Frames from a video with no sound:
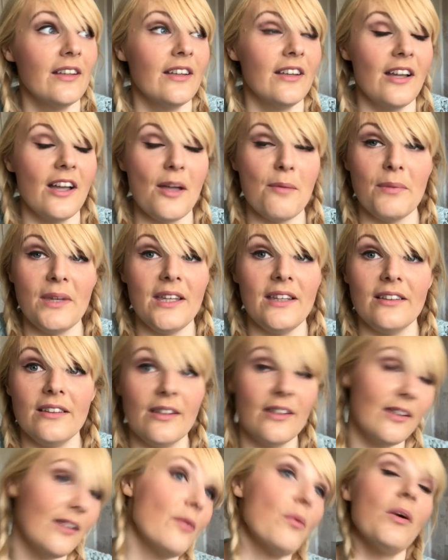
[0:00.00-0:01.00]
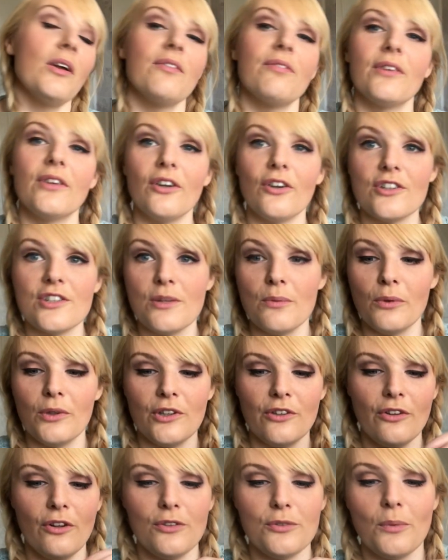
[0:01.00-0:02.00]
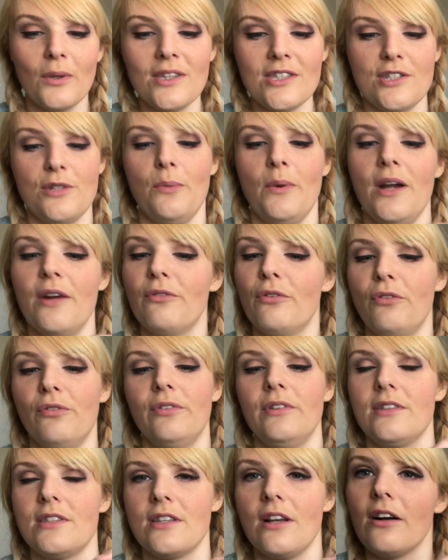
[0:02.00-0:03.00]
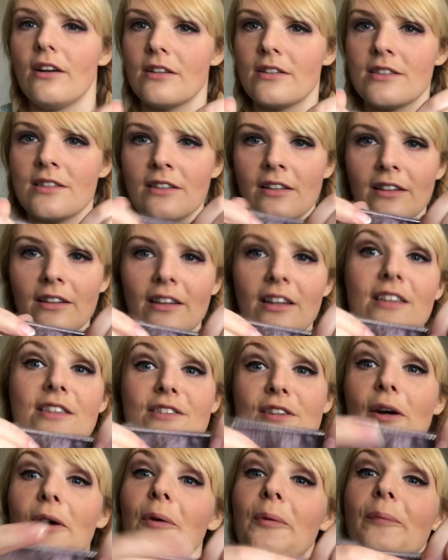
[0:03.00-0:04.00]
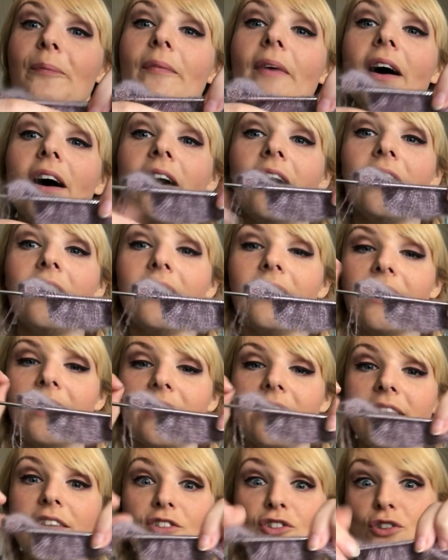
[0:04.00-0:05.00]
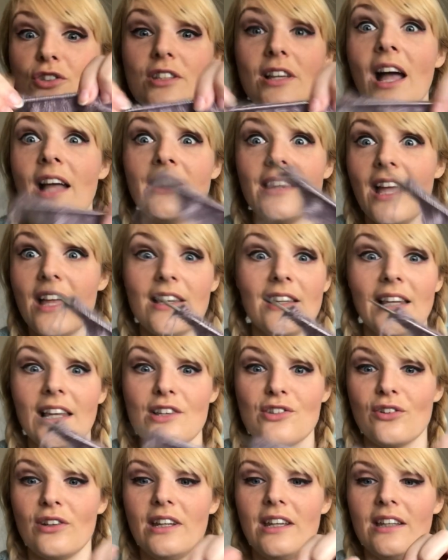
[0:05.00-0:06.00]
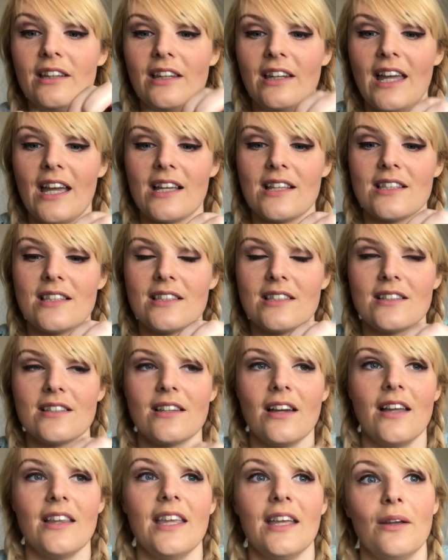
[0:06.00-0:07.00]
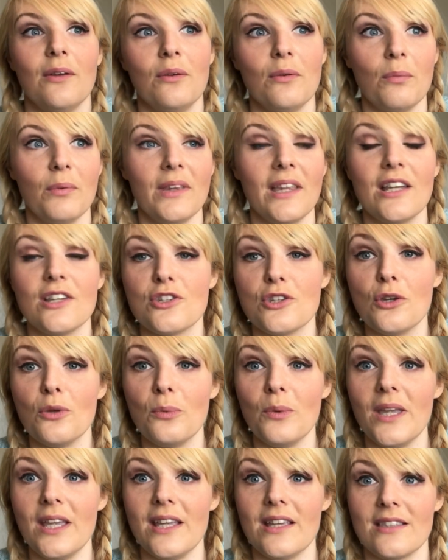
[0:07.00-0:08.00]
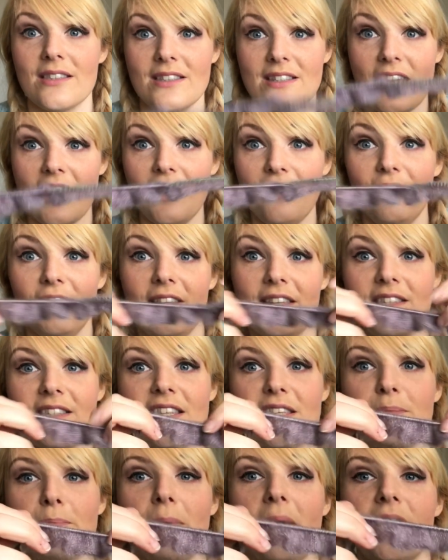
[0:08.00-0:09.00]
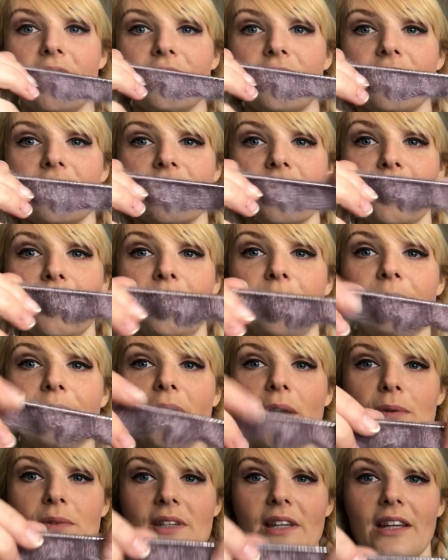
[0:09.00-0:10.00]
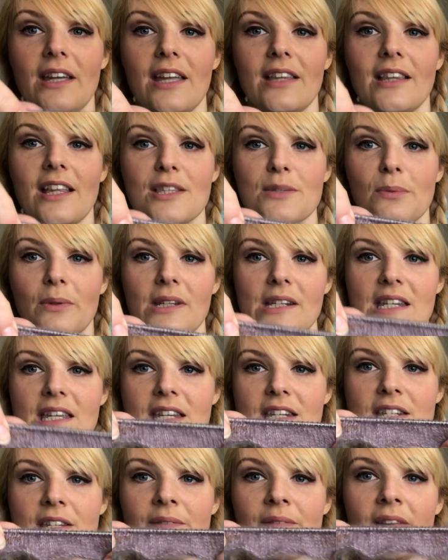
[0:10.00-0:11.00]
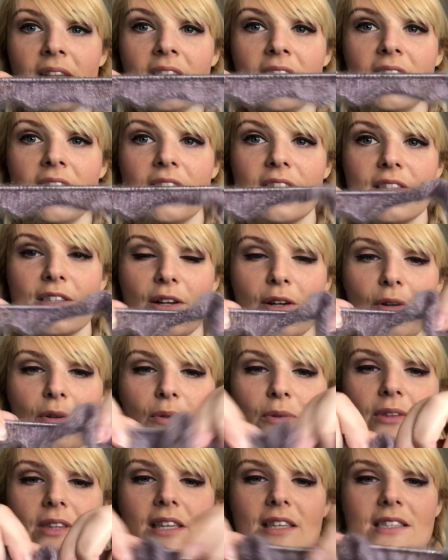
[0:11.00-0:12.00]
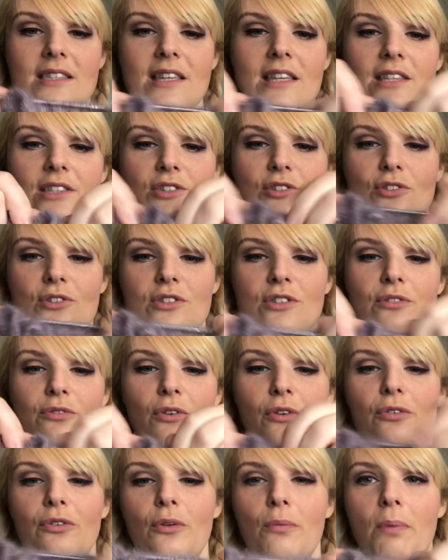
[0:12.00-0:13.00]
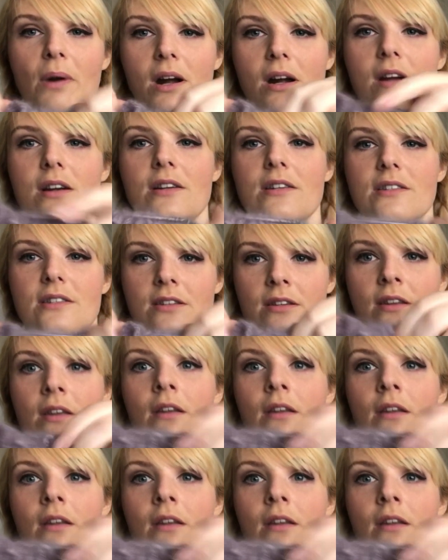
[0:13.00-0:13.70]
I mean, what if a 31-year-old wants to wear ruffled socks? So and then literally the next, I think within 2 weeks, Danny released this pattern, so I was like, yeah, that's what I need. So this is just the ruffle part.